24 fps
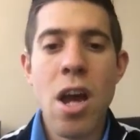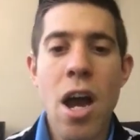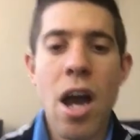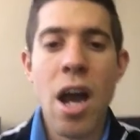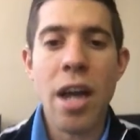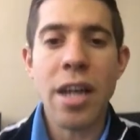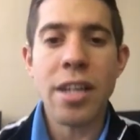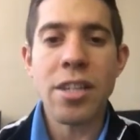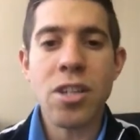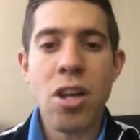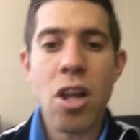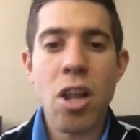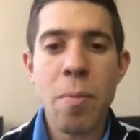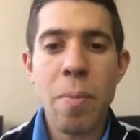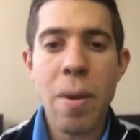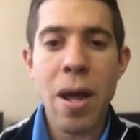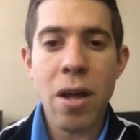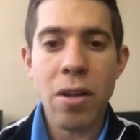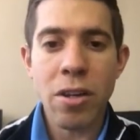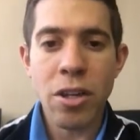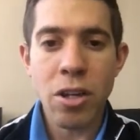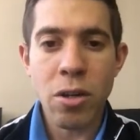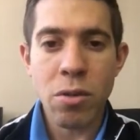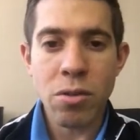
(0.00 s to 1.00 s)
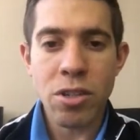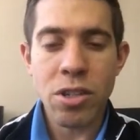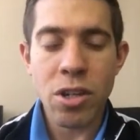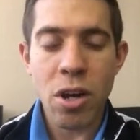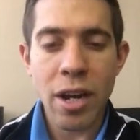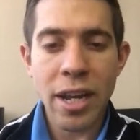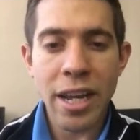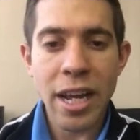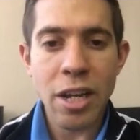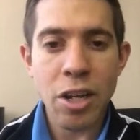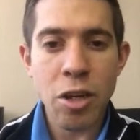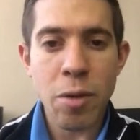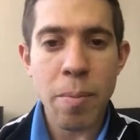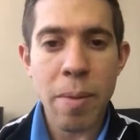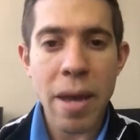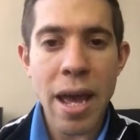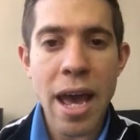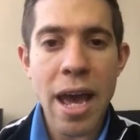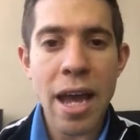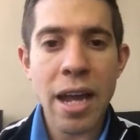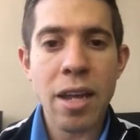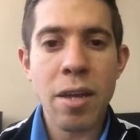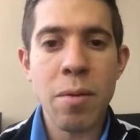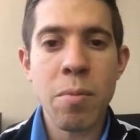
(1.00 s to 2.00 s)
It's all about starting on your
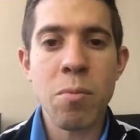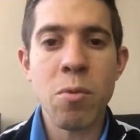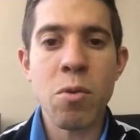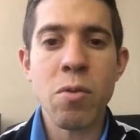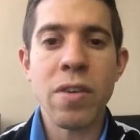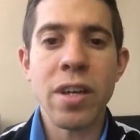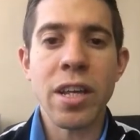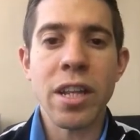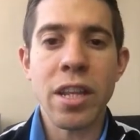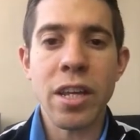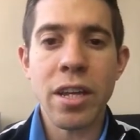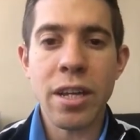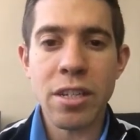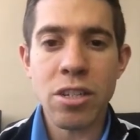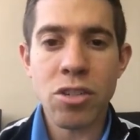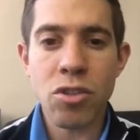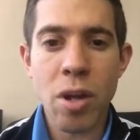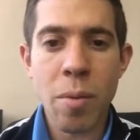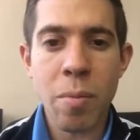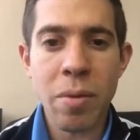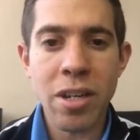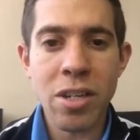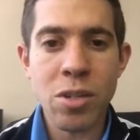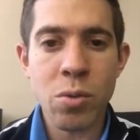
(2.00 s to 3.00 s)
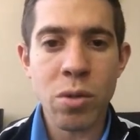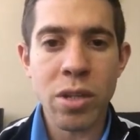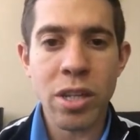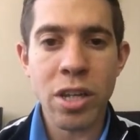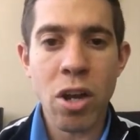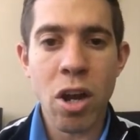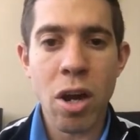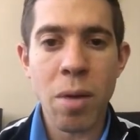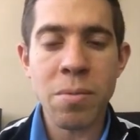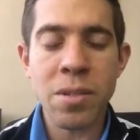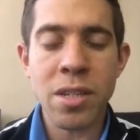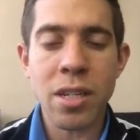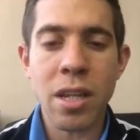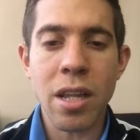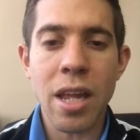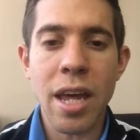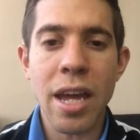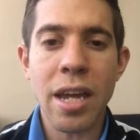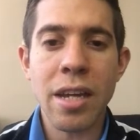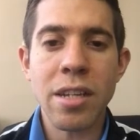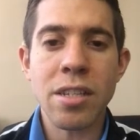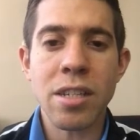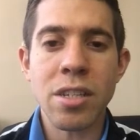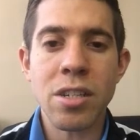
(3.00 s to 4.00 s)
back, moving the extremities with the arms and
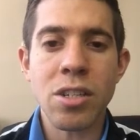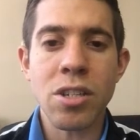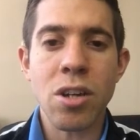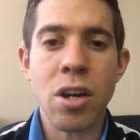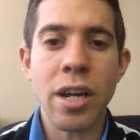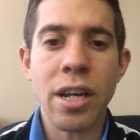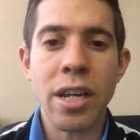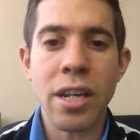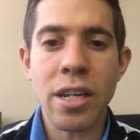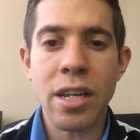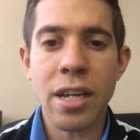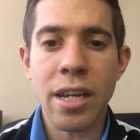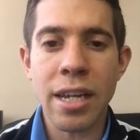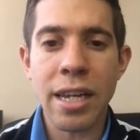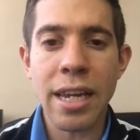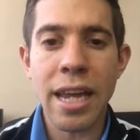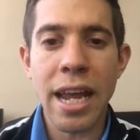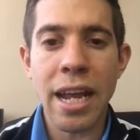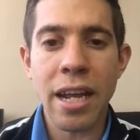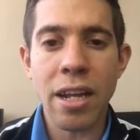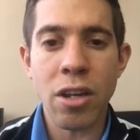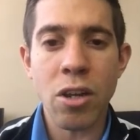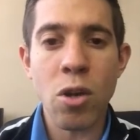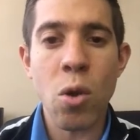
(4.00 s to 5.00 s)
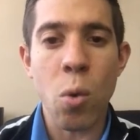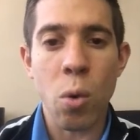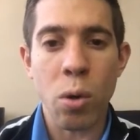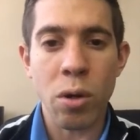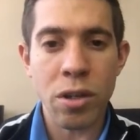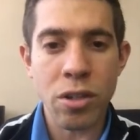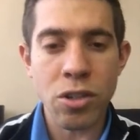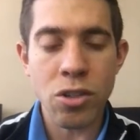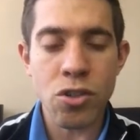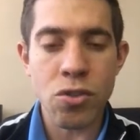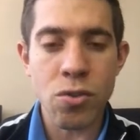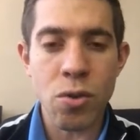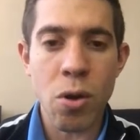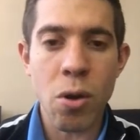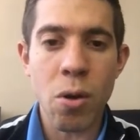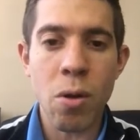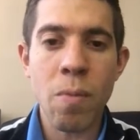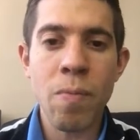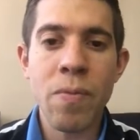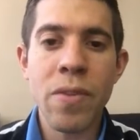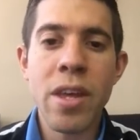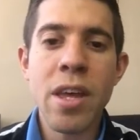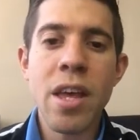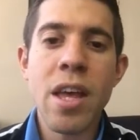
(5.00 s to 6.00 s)
legs, and starting to gain core
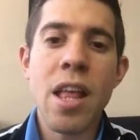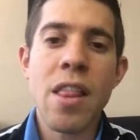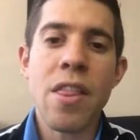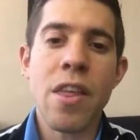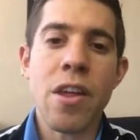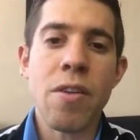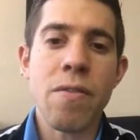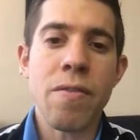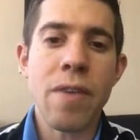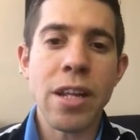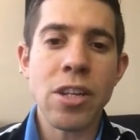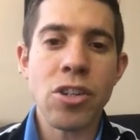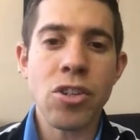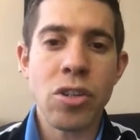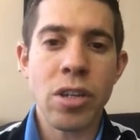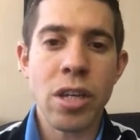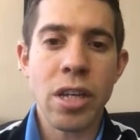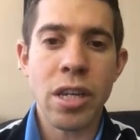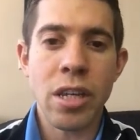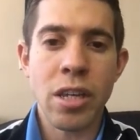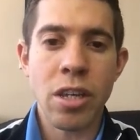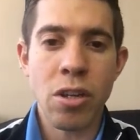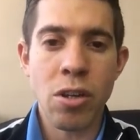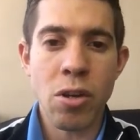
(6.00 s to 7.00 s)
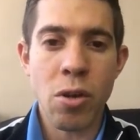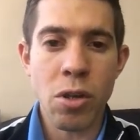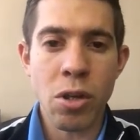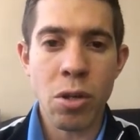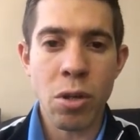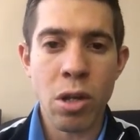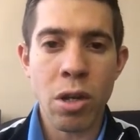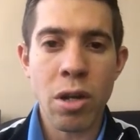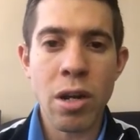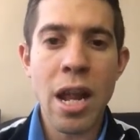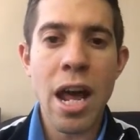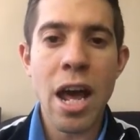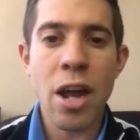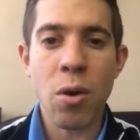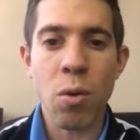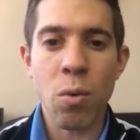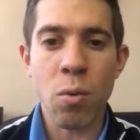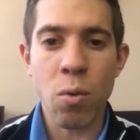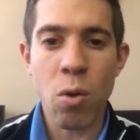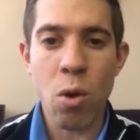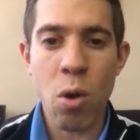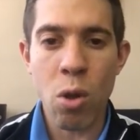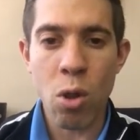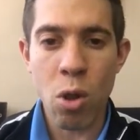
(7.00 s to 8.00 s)
control. Then eventually, you learn how to
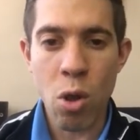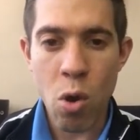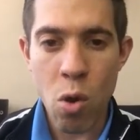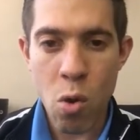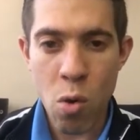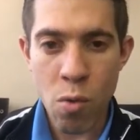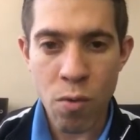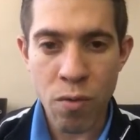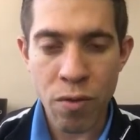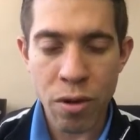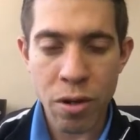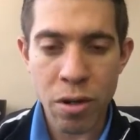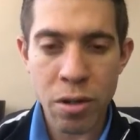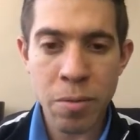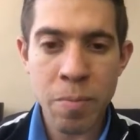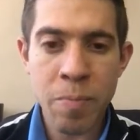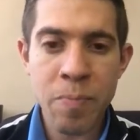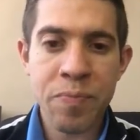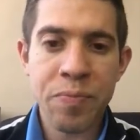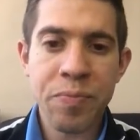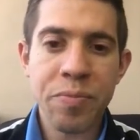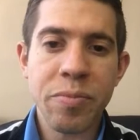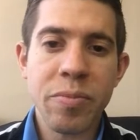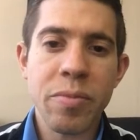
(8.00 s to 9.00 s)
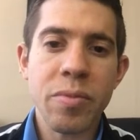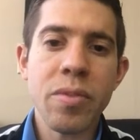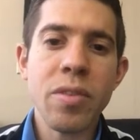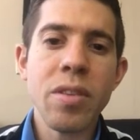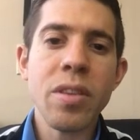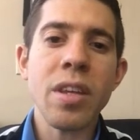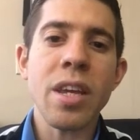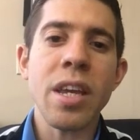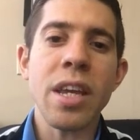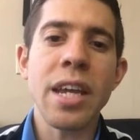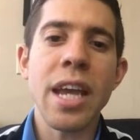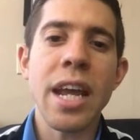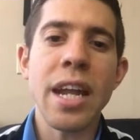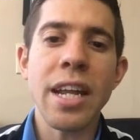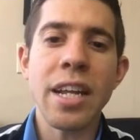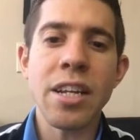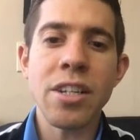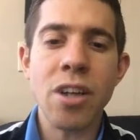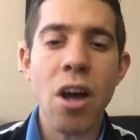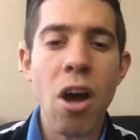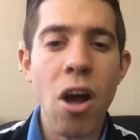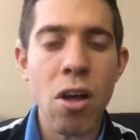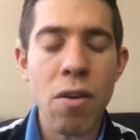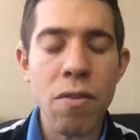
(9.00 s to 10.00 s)
roll over, getting
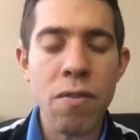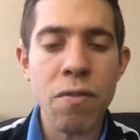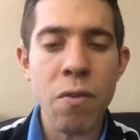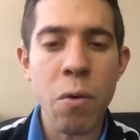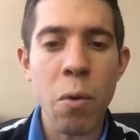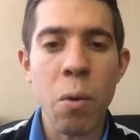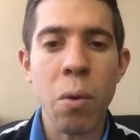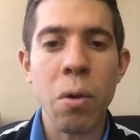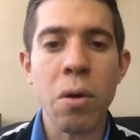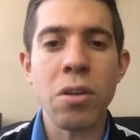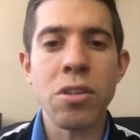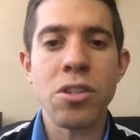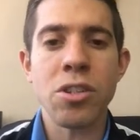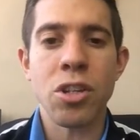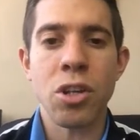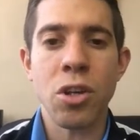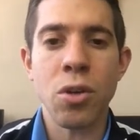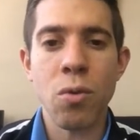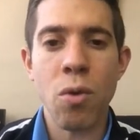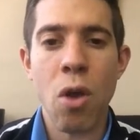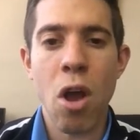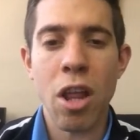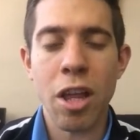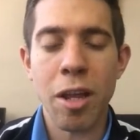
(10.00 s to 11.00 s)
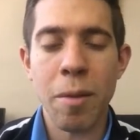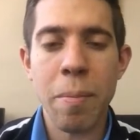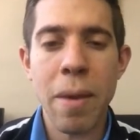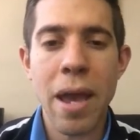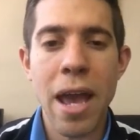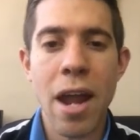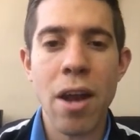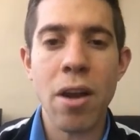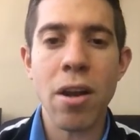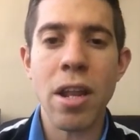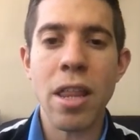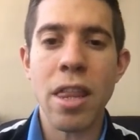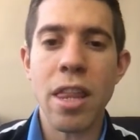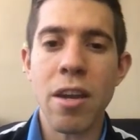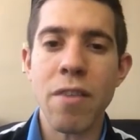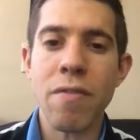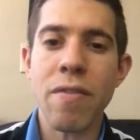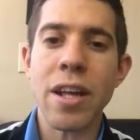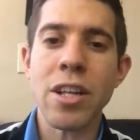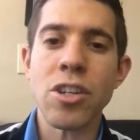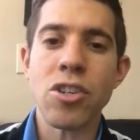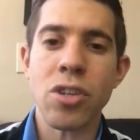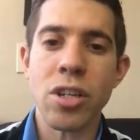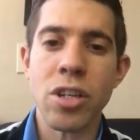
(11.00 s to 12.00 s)
to all fours, the crawling pattern, and then
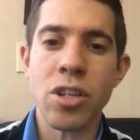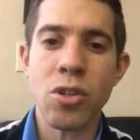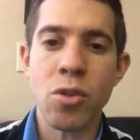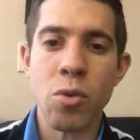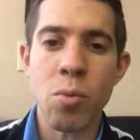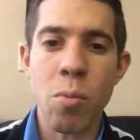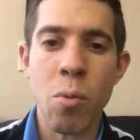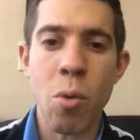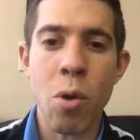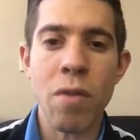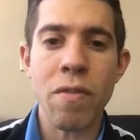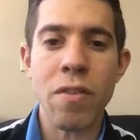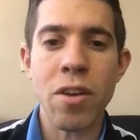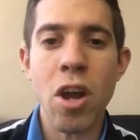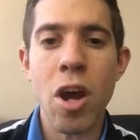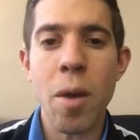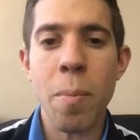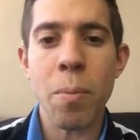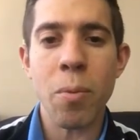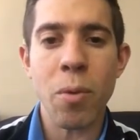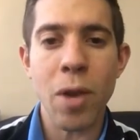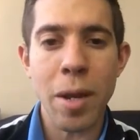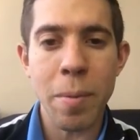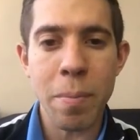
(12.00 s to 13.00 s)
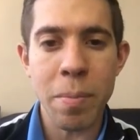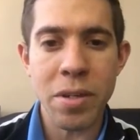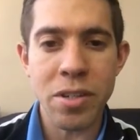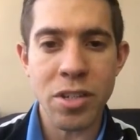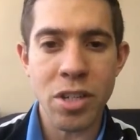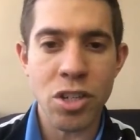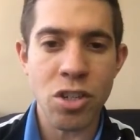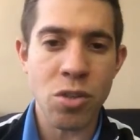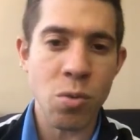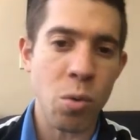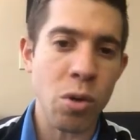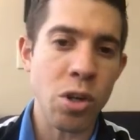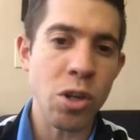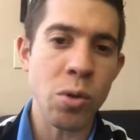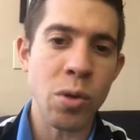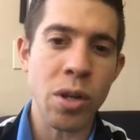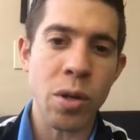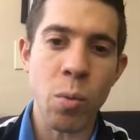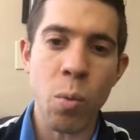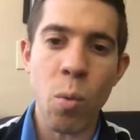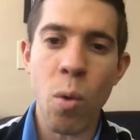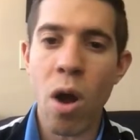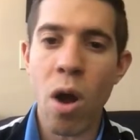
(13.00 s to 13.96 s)
eventually to more of an upright position where you can